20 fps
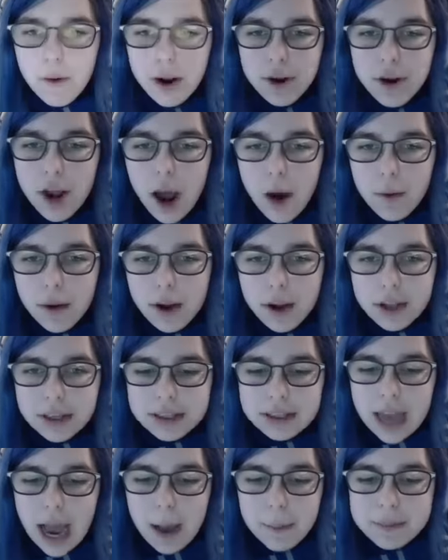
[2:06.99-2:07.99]
spell?
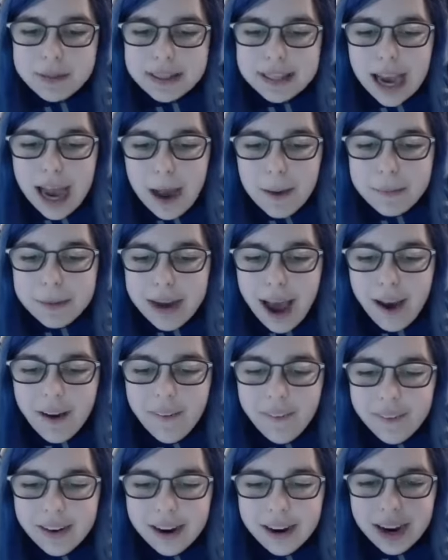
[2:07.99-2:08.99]
Stop,
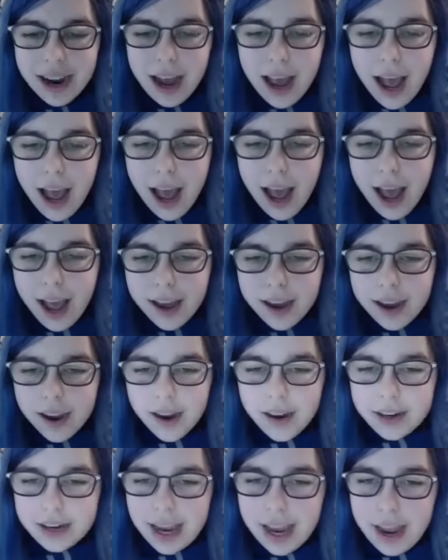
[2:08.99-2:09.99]
no. Oh,
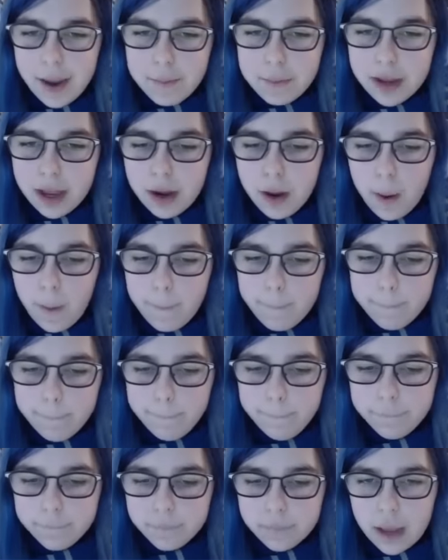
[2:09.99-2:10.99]
no. Okay, I'm good.
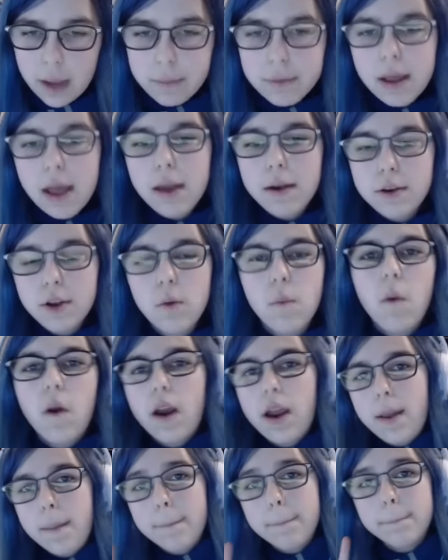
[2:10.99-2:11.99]
I'm good.
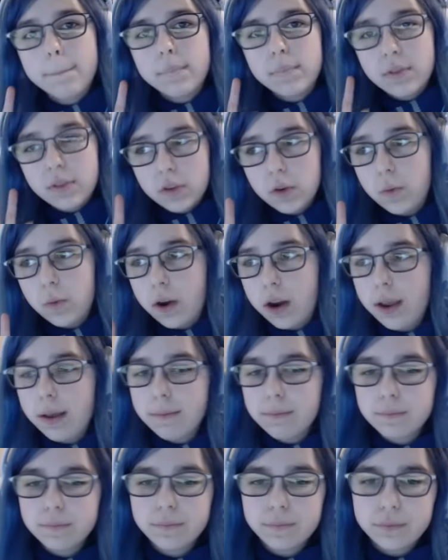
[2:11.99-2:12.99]
Don't worry. Are you
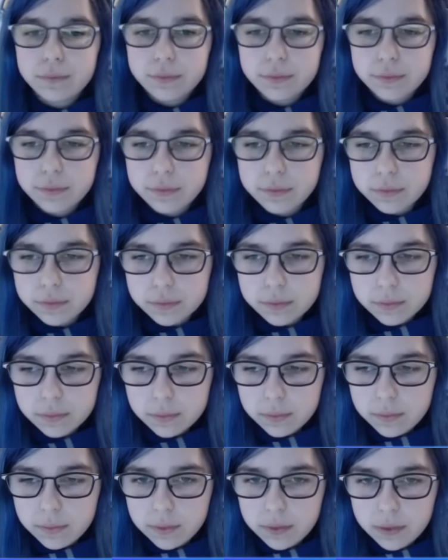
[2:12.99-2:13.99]
still alive?
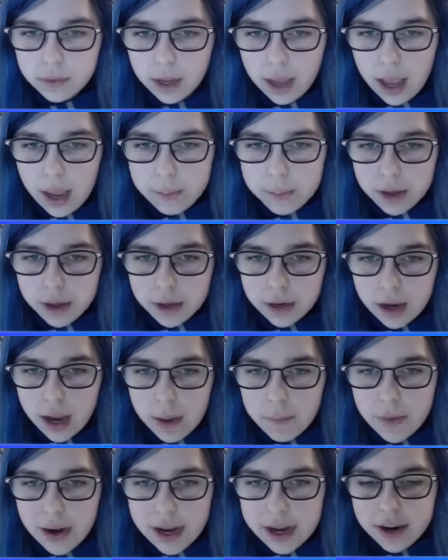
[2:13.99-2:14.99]
Oh no, you're in here.
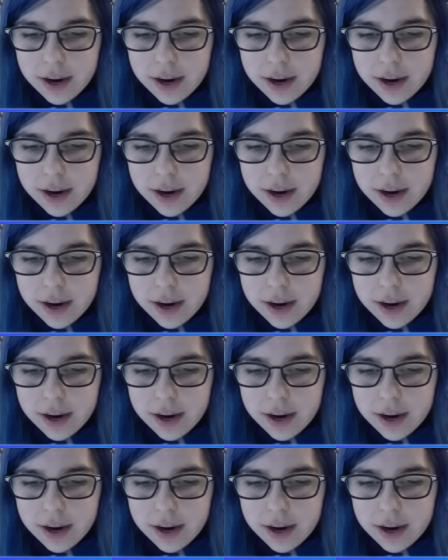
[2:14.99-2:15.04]
I'm right here.